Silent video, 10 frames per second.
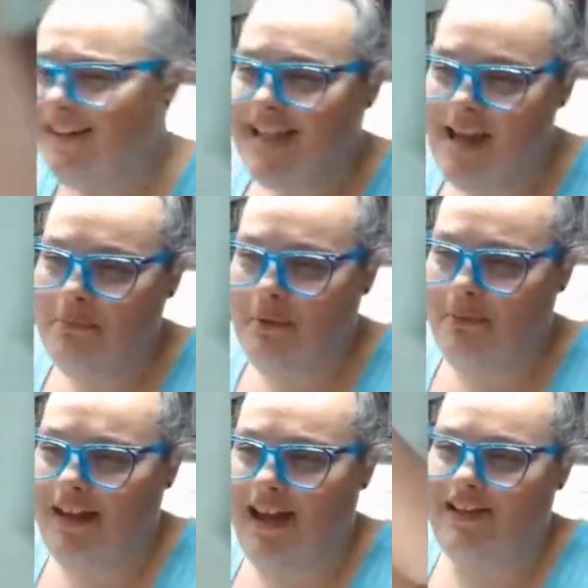tape up
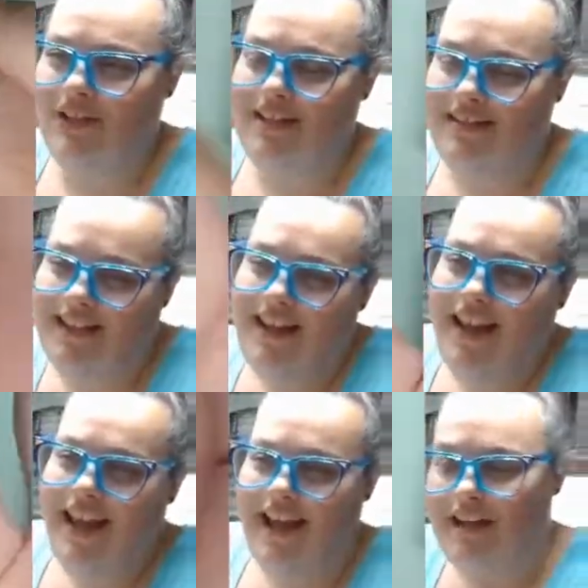the edges,
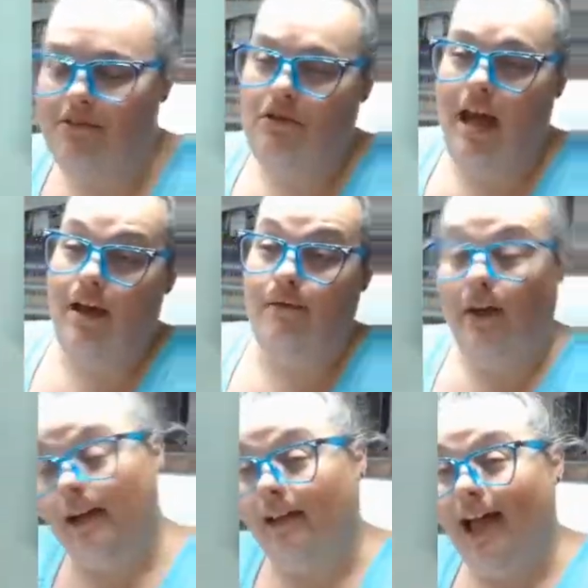and you have
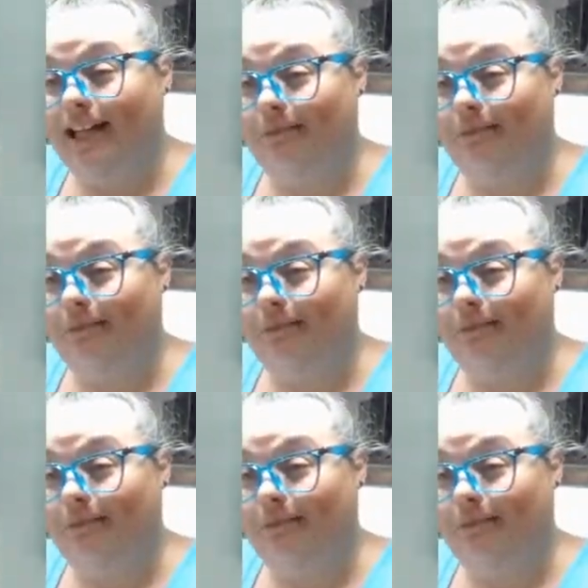a glass